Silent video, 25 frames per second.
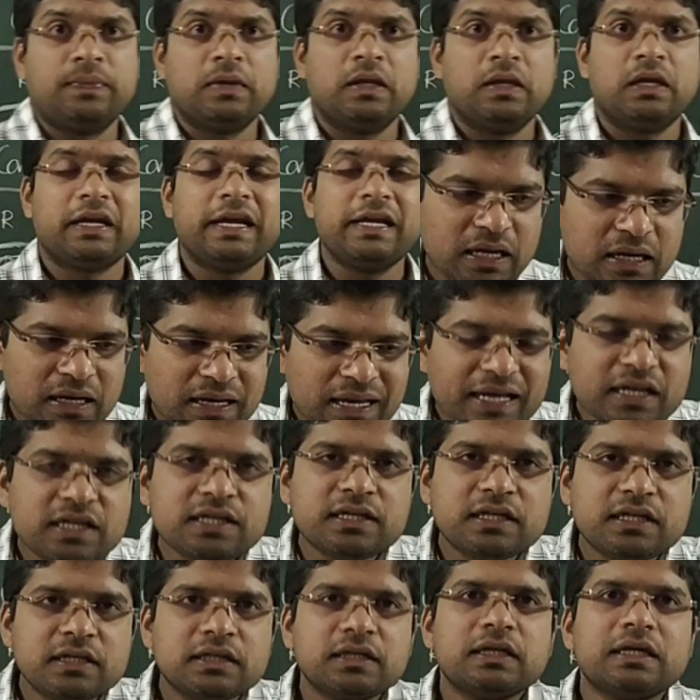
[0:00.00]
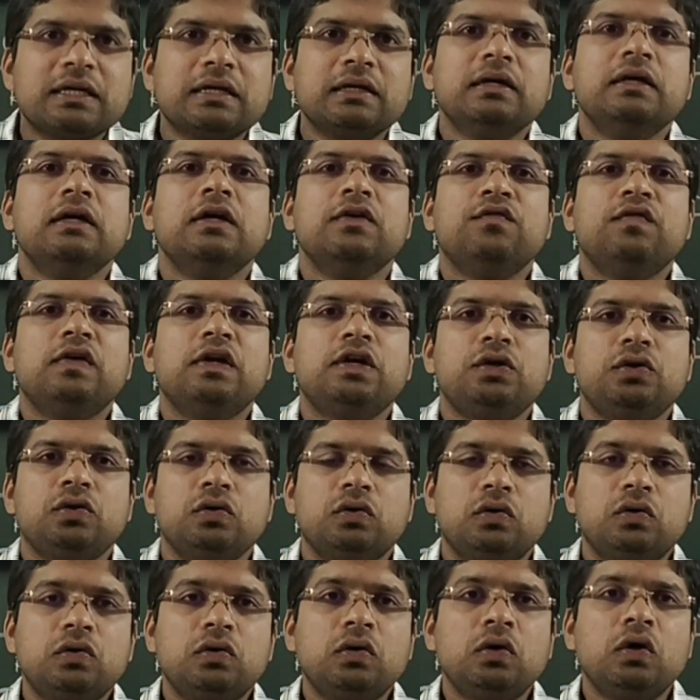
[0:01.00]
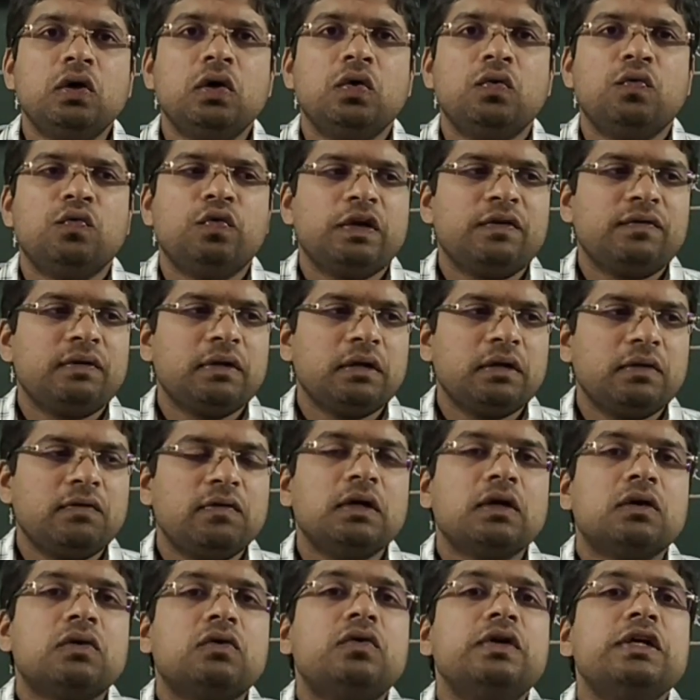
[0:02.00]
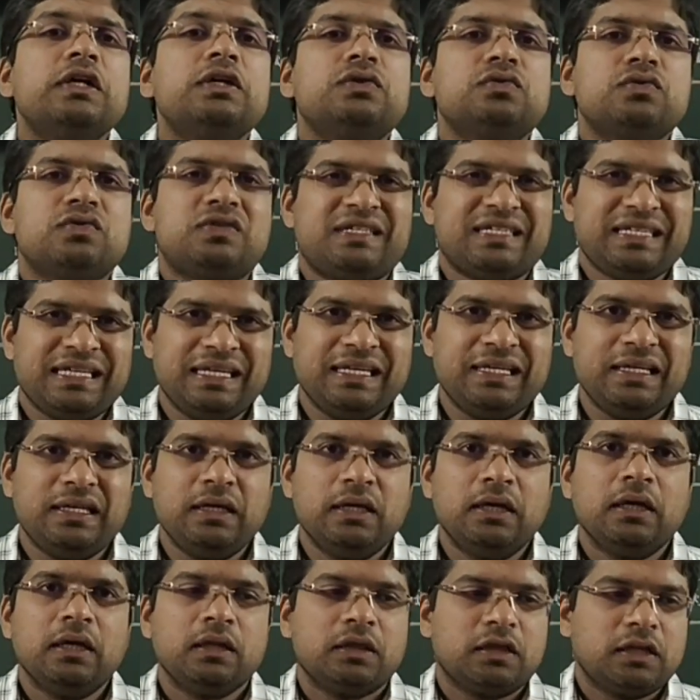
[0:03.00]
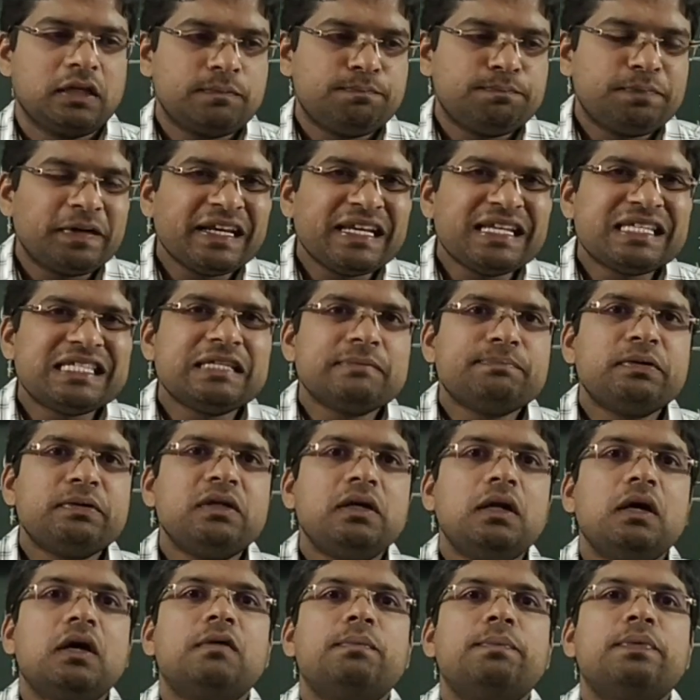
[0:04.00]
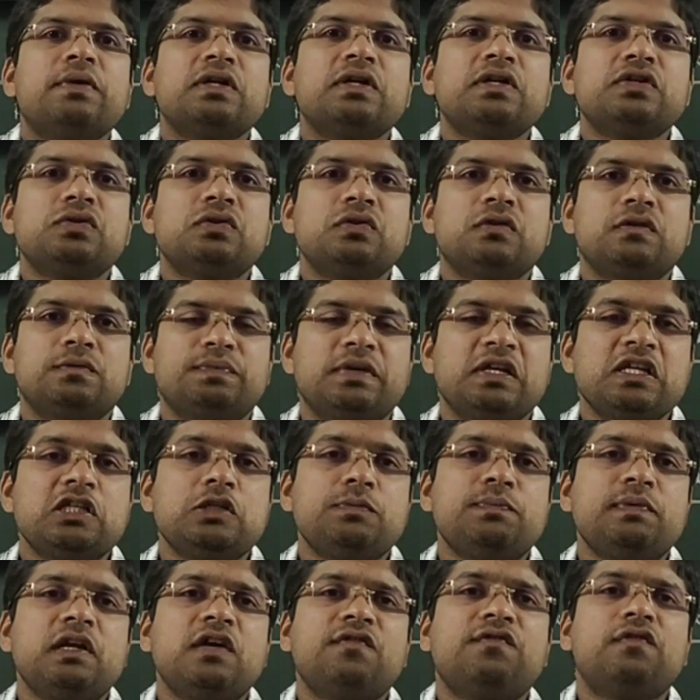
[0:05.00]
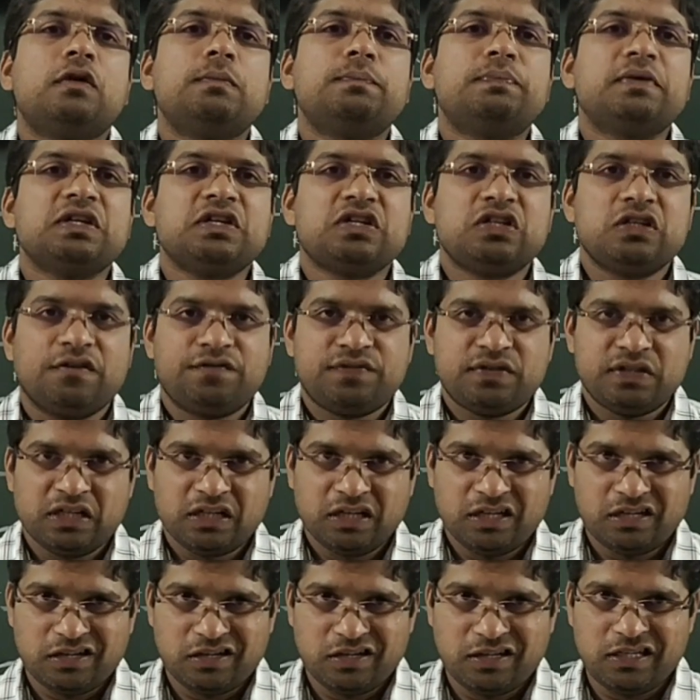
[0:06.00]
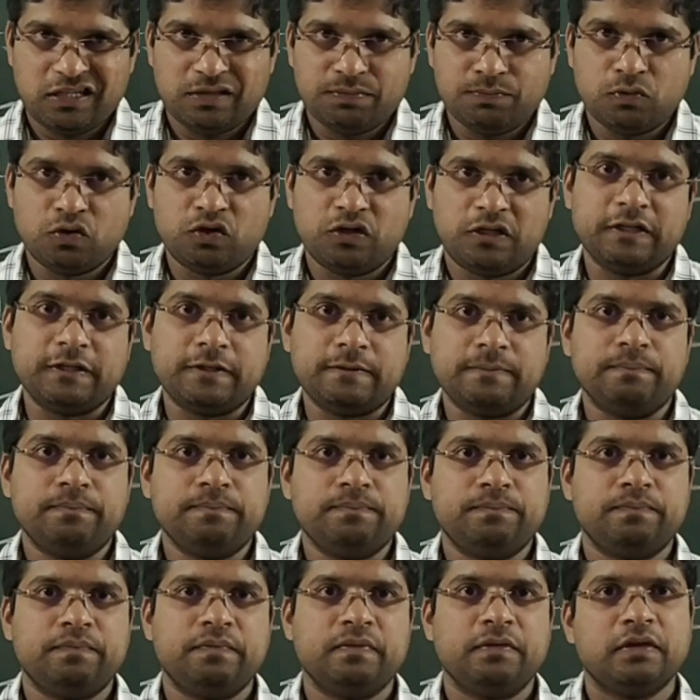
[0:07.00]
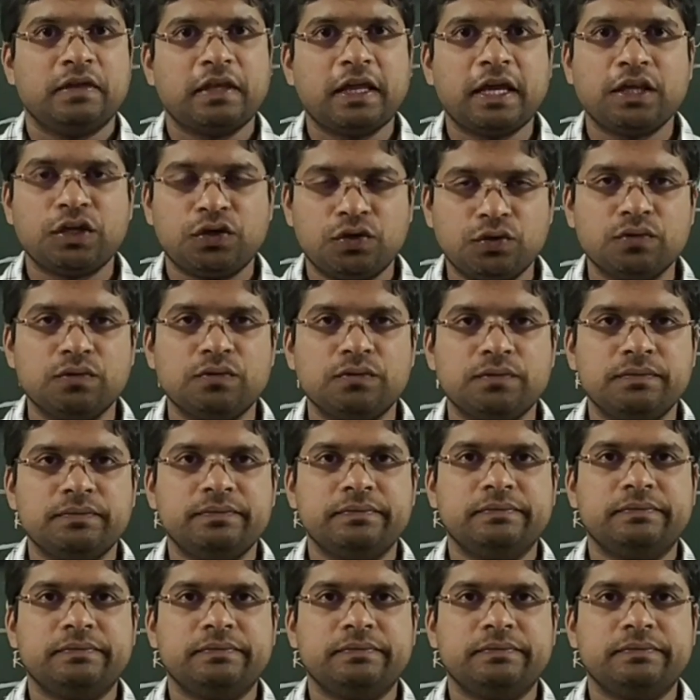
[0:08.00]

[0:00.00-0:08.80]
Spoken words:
Right? In next video, we are going to see the principle of operation of synchronous motor. Thank you.